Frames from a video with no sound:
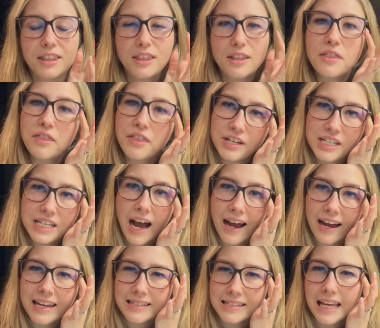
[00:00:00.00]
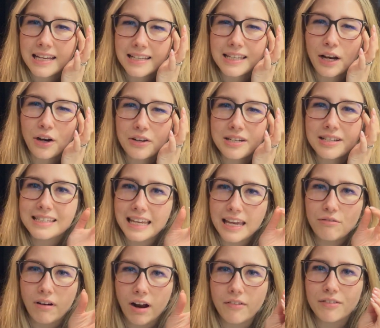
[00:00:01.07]
the dye is like still on your skin
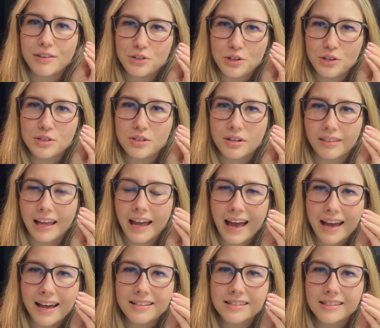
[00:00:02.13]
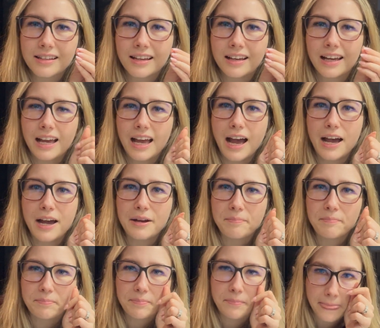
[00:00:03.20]
rather than just on the hairs.
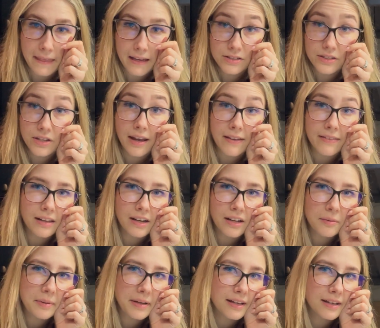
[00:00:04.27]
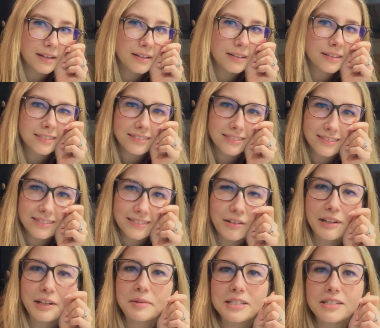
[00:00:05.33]
So yeah, they're a little bit
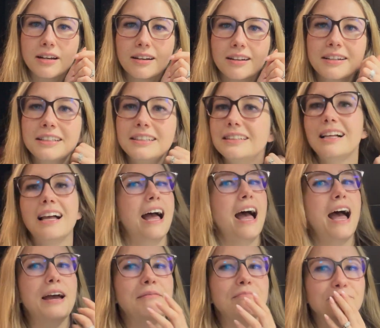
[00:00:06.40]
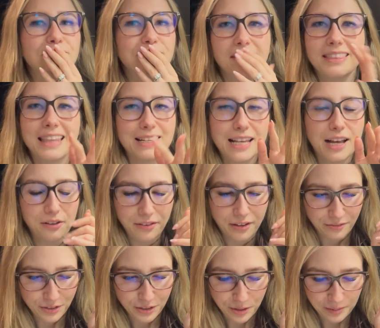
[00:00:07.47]
dark. They settled
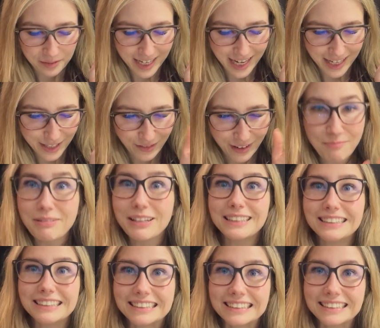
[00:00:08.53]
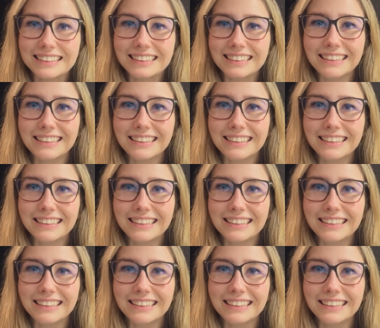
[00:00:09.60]
after a couple of days, it's fine, but look.